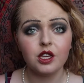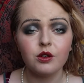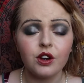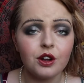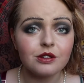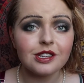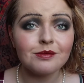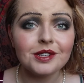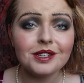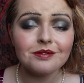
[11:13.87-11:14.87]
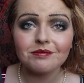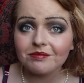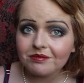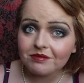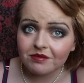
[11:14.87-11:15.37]
You wanna know something?
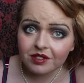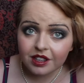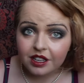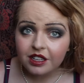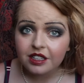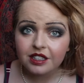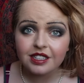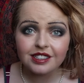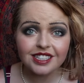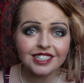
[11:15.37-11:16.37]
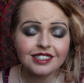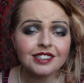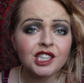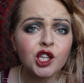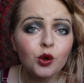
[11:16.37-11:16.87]
This
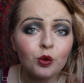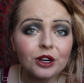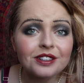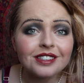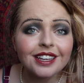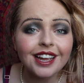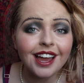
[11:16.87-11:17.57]
isn't the worst thing